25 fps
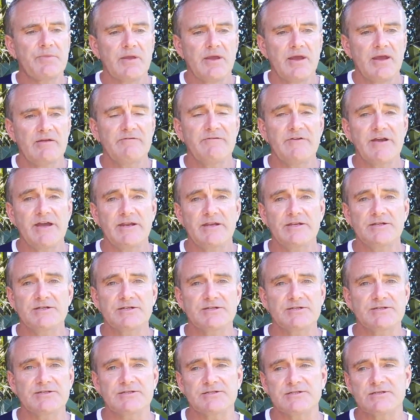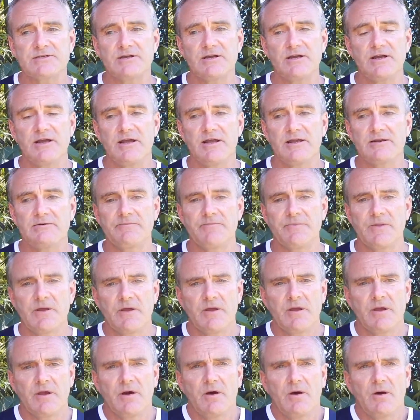advantages
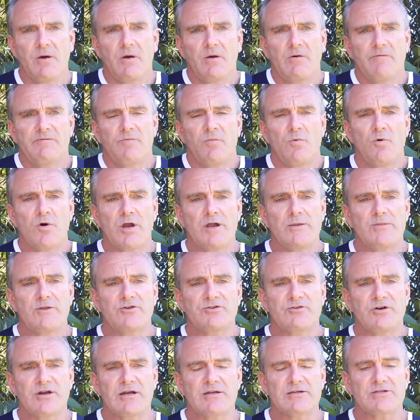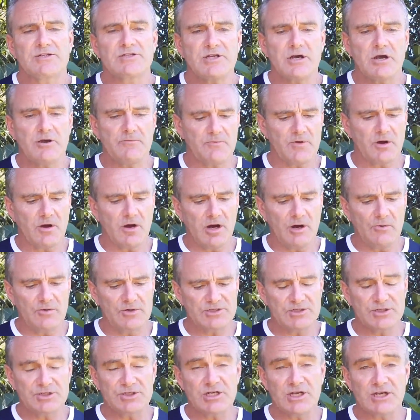of walking the track. So I would
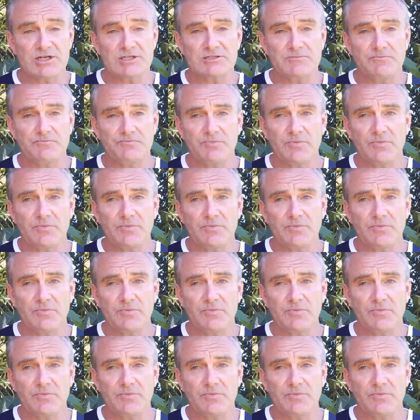suggest